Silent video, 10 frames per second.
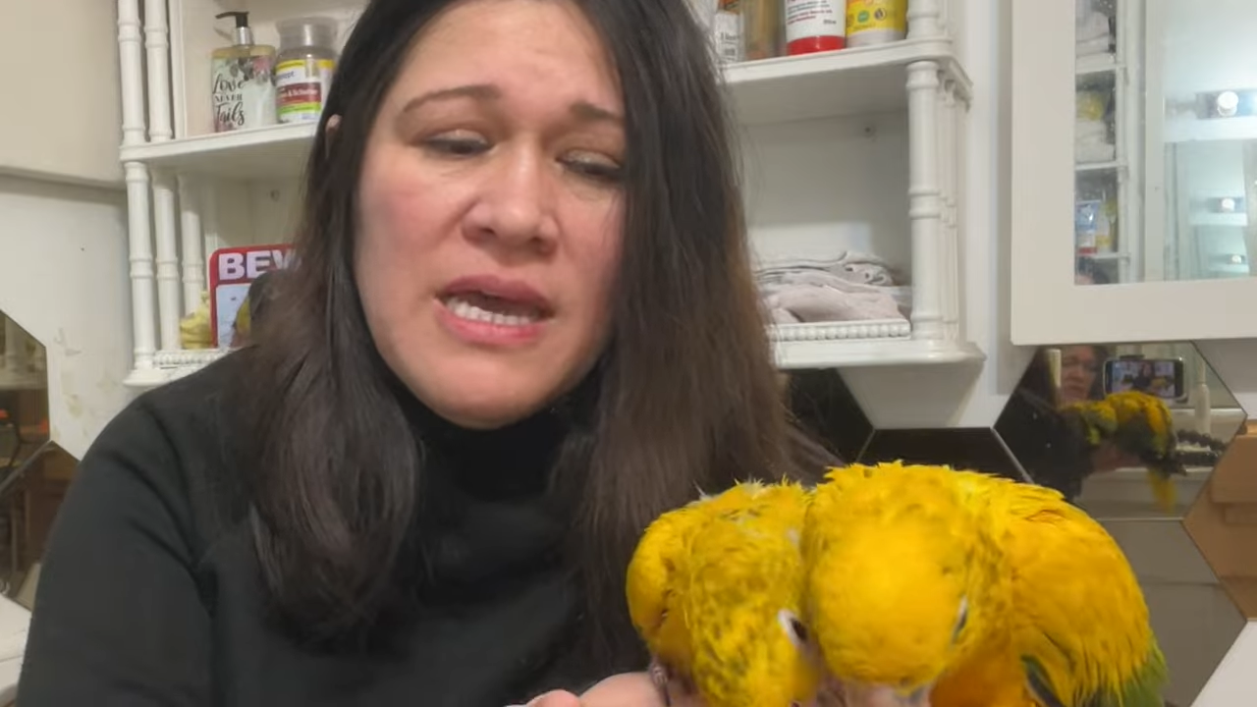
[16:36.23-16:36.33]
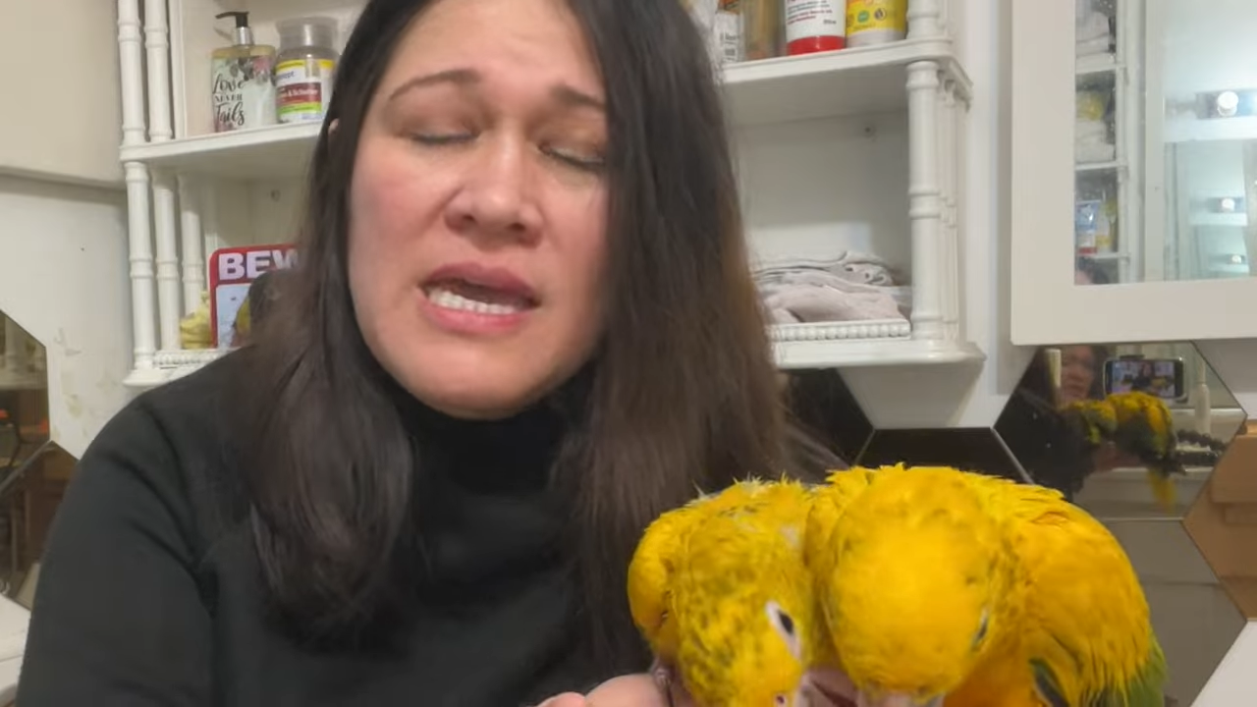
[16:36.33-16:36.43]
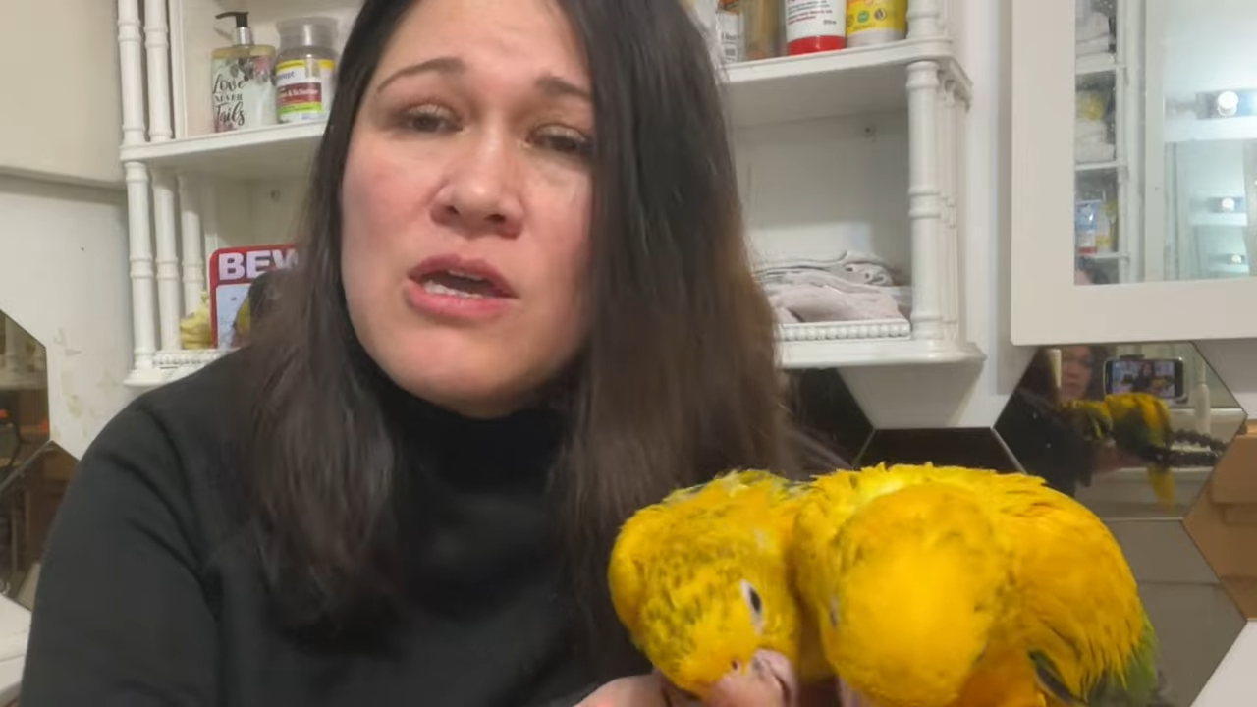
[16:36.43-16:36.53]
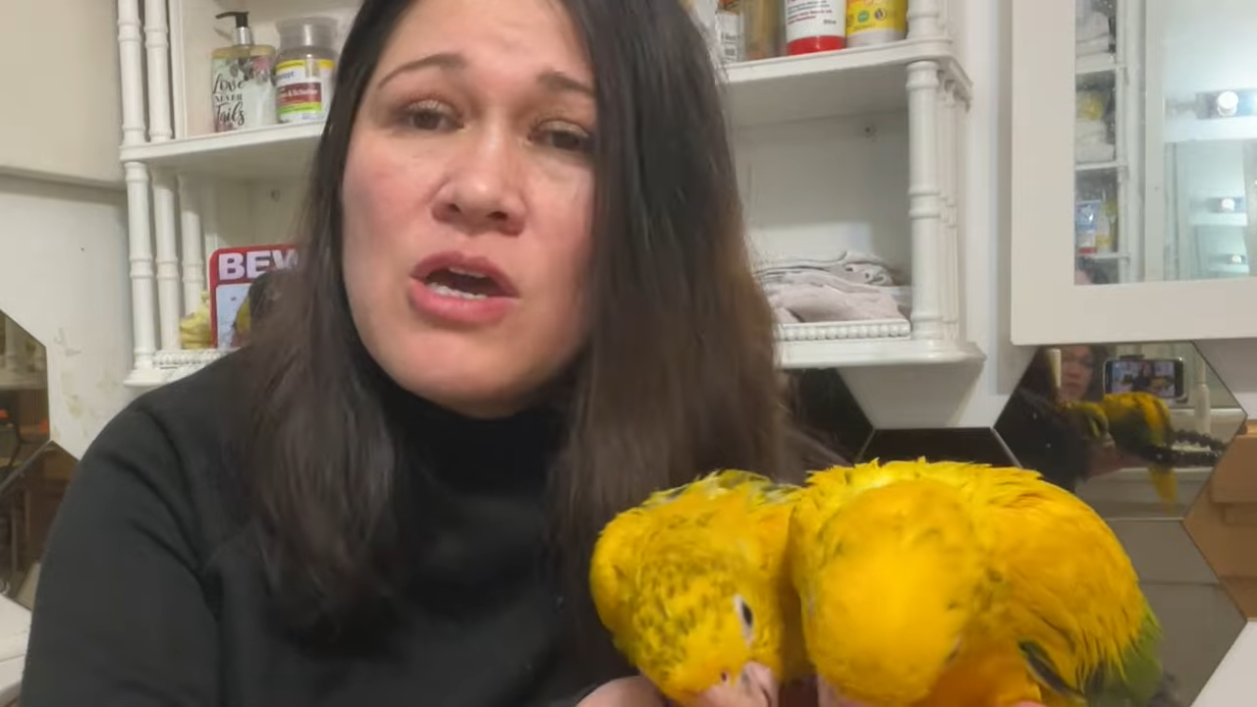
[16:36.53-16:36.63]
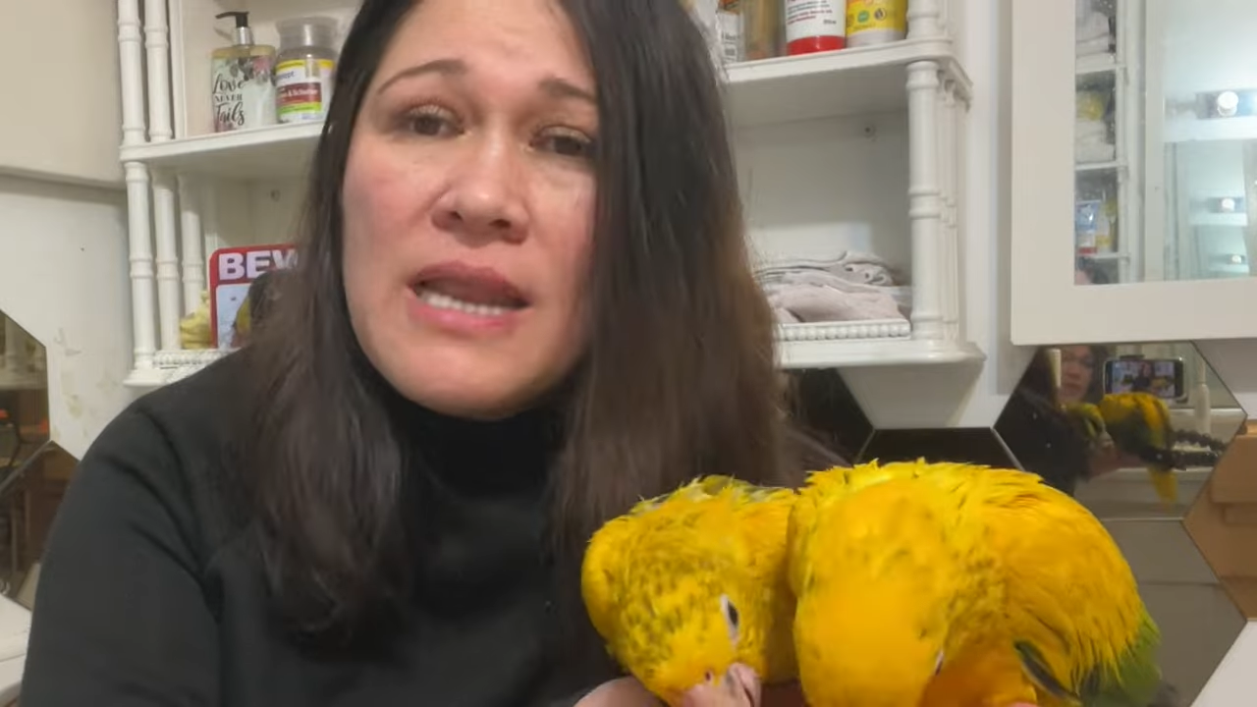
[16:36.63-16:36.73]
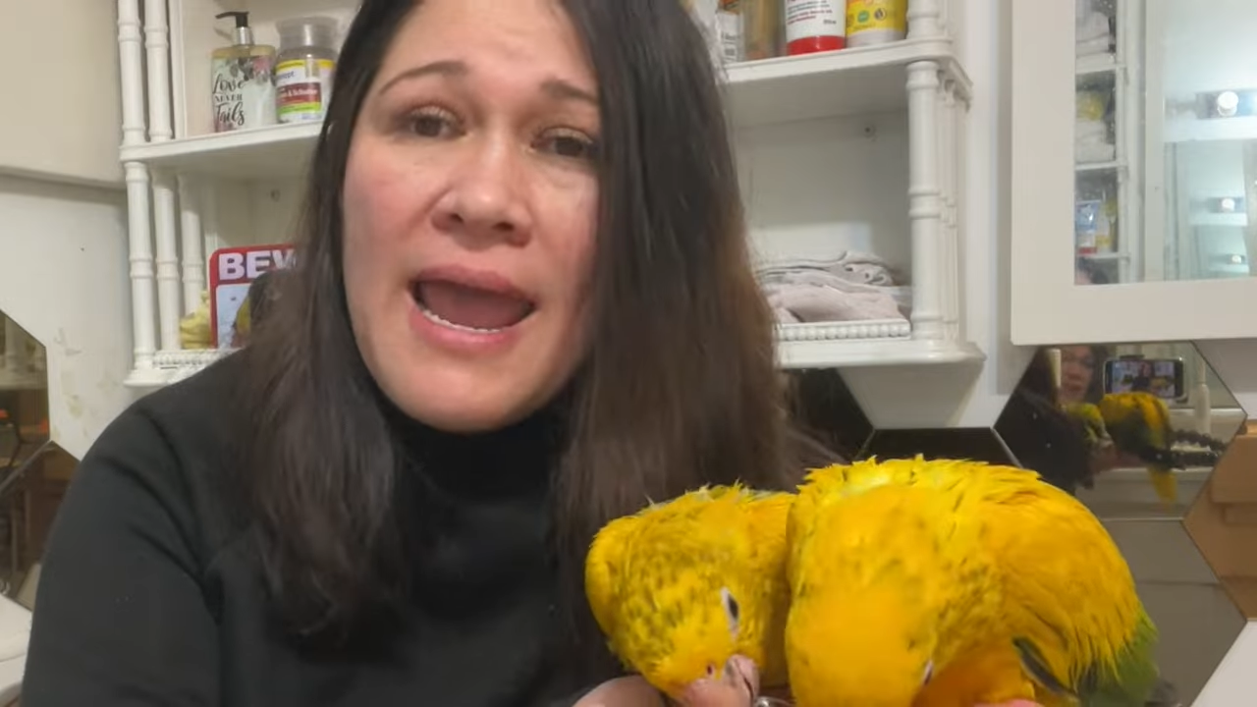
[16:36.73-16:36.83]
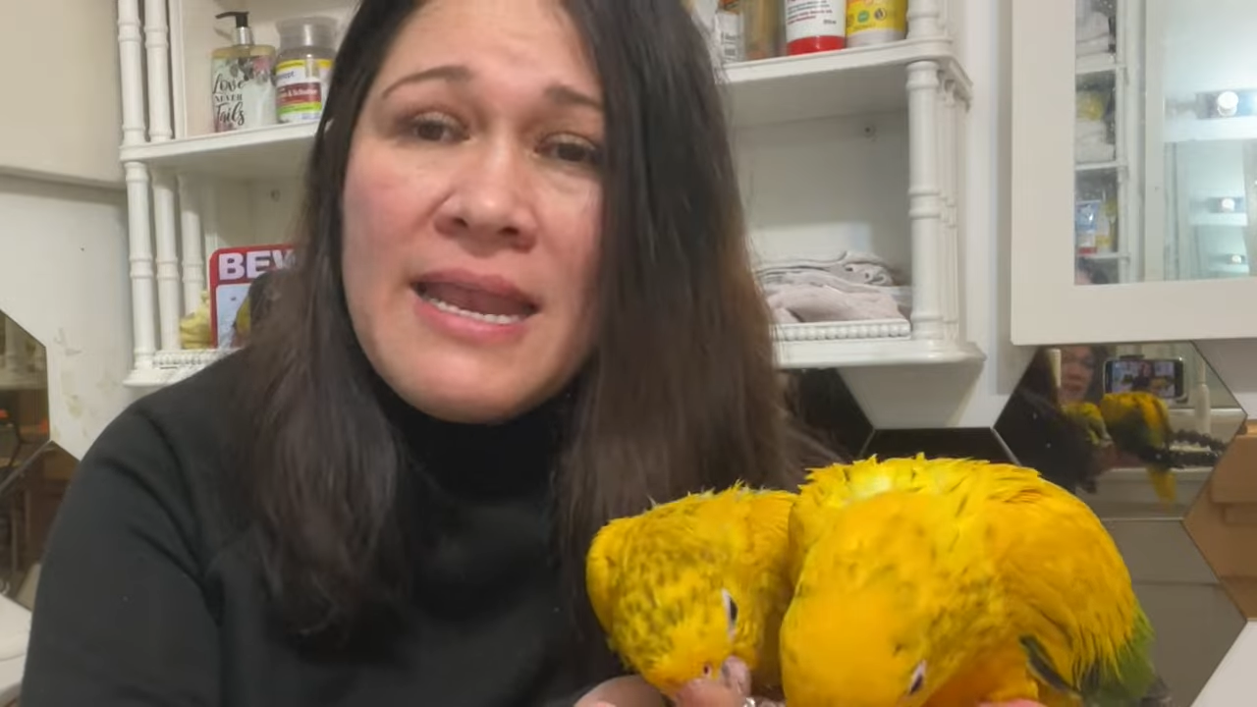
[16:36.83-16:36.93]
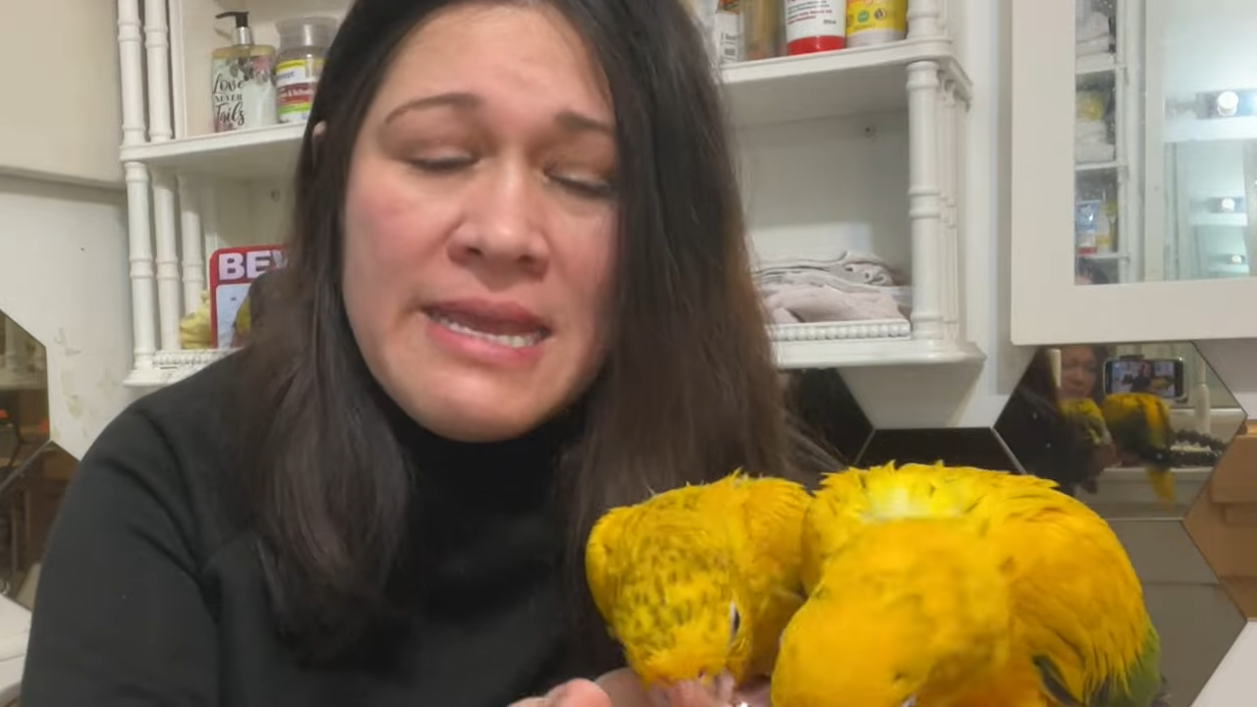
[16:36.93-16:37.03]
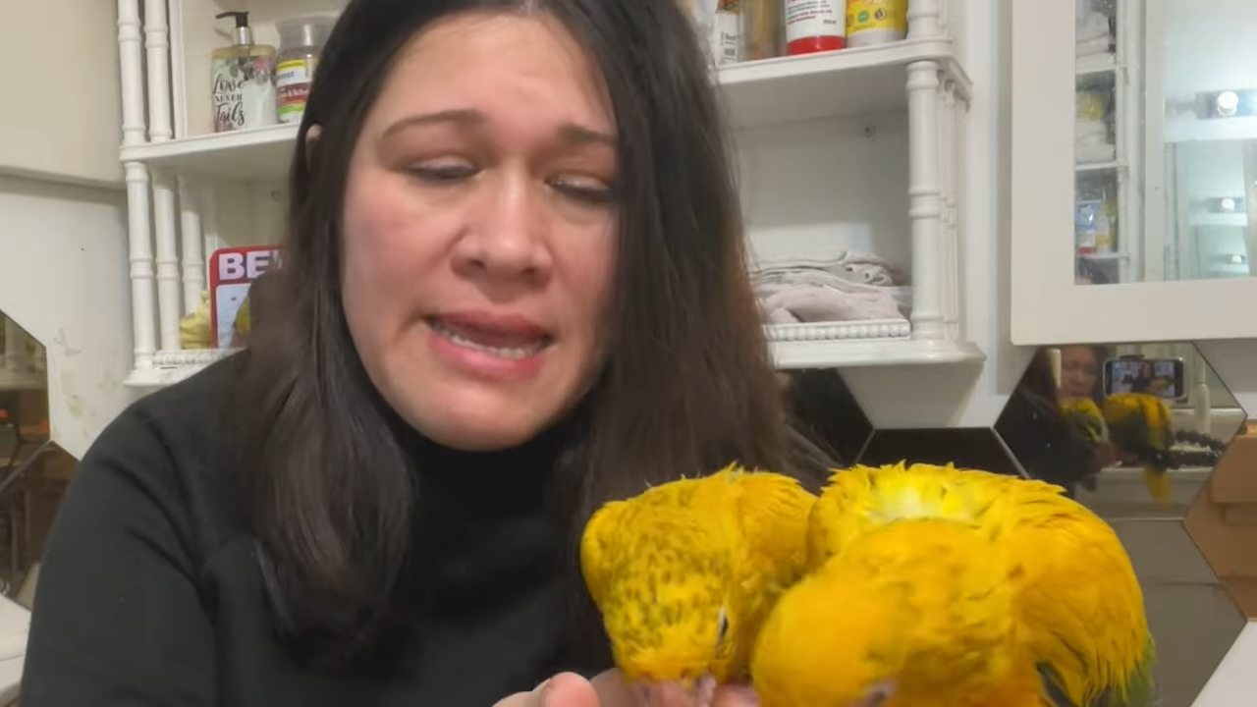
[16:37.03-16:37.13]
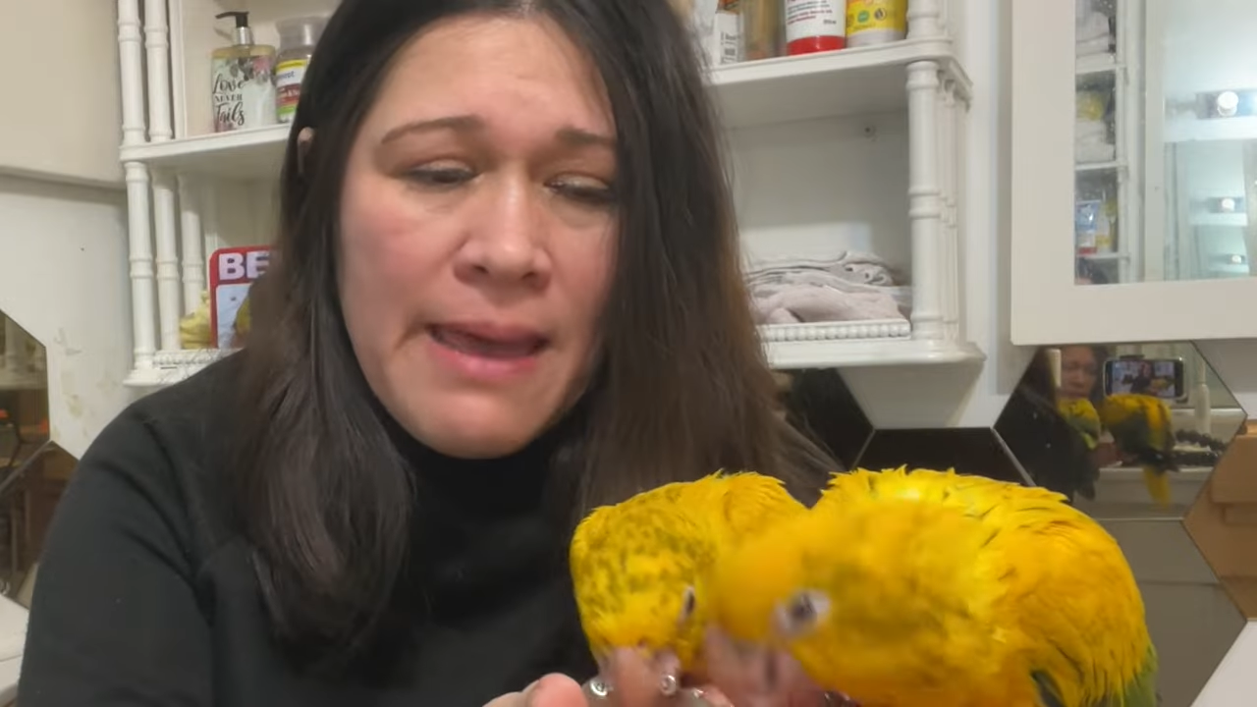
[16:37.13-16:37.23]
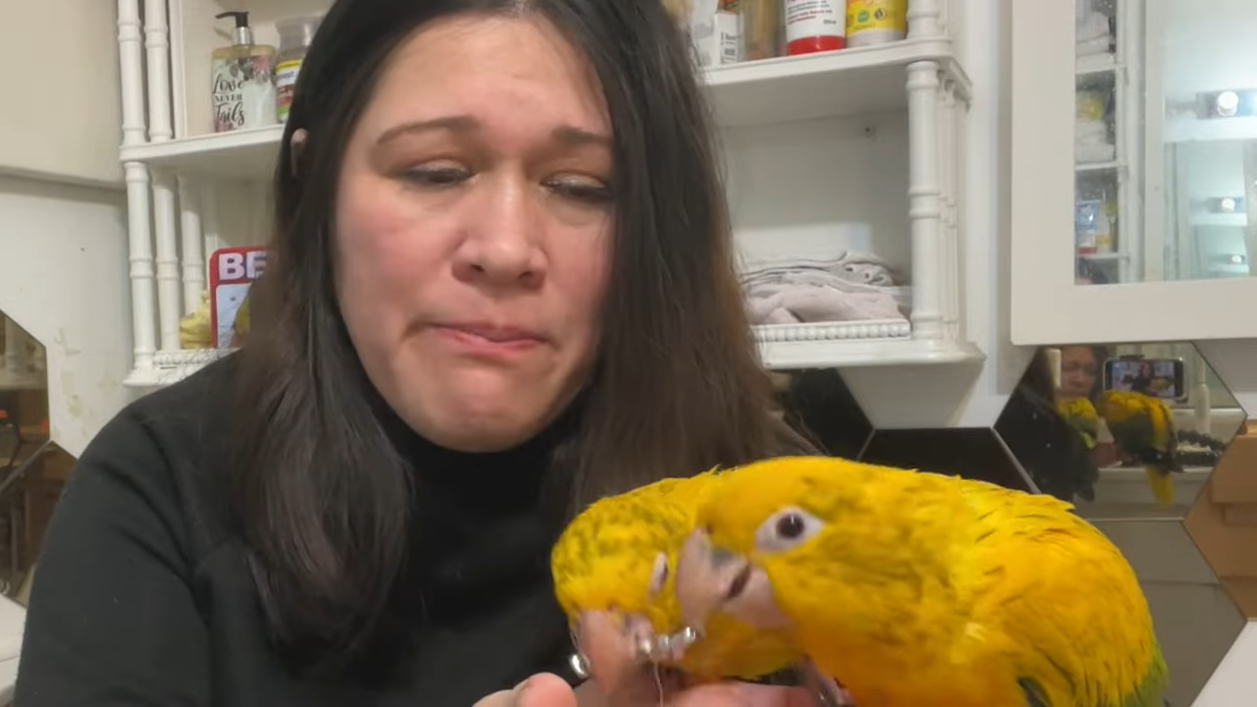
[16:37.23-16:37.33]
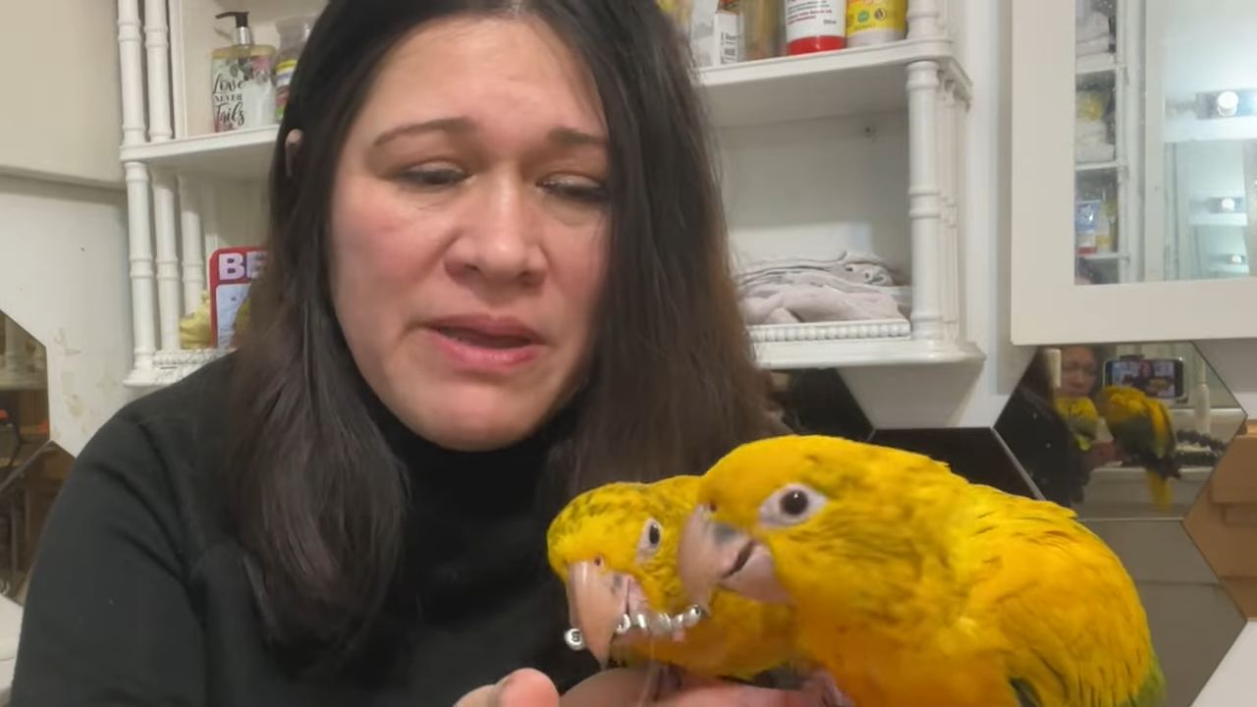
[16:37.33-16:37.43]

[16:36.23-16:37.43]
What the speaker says: he got handicapped